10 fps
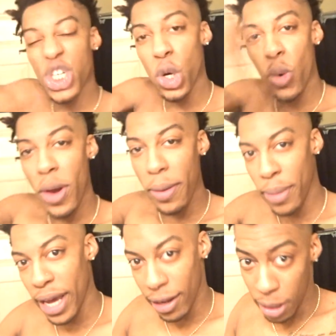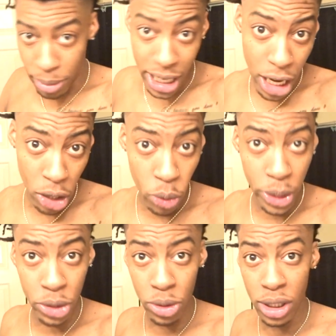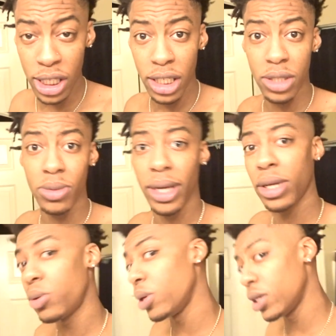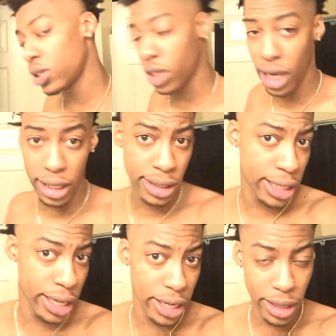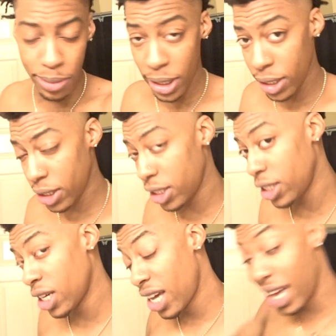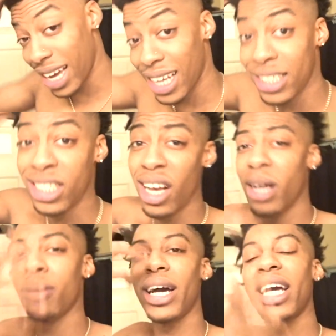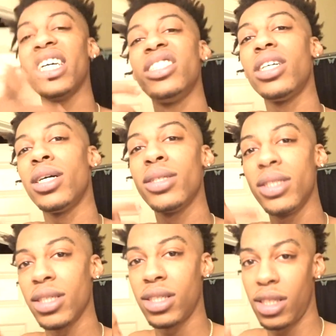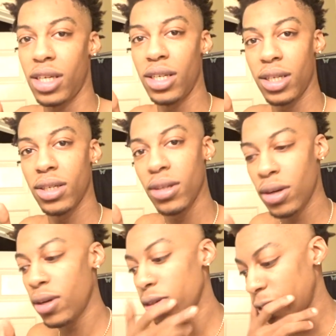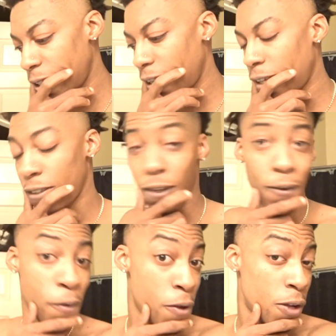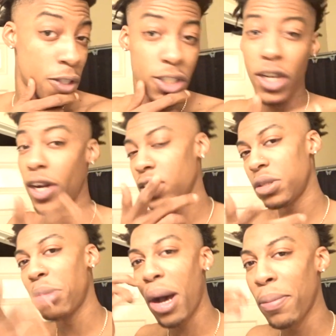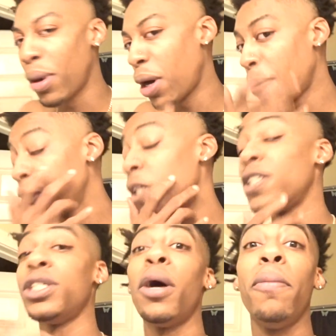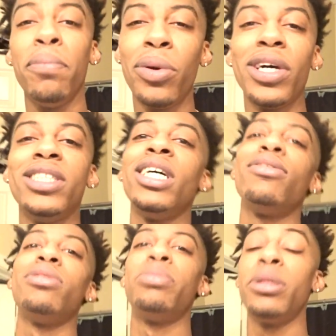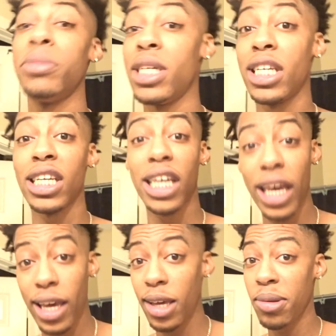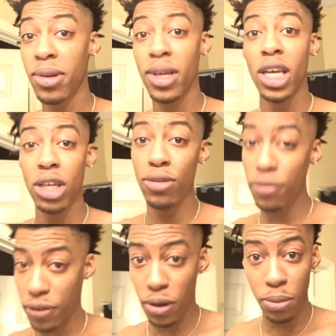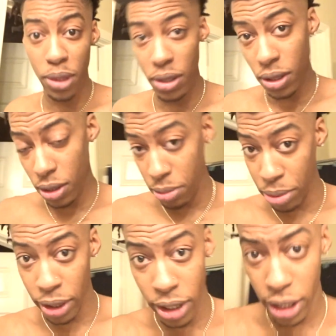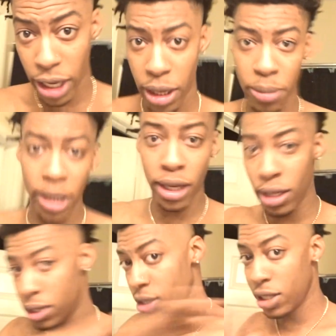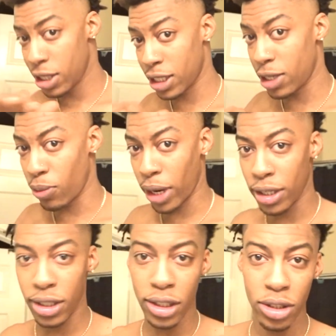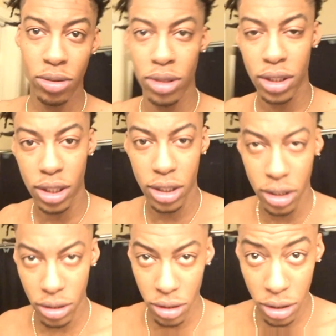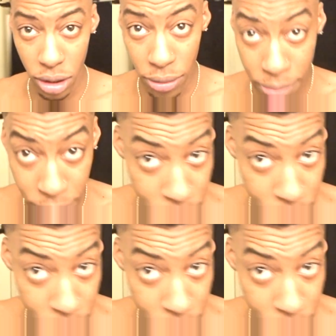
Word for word: to it, man. Let me get y'all a quick 360 right quick so y'all can check it out, man. See, I got chopped. I got chopped yesterday. You know what I'm saying? So shout out to my ball because your boy definitely put me in the game. You feel me? But yeah, man, let's get right into this 360. So let's go.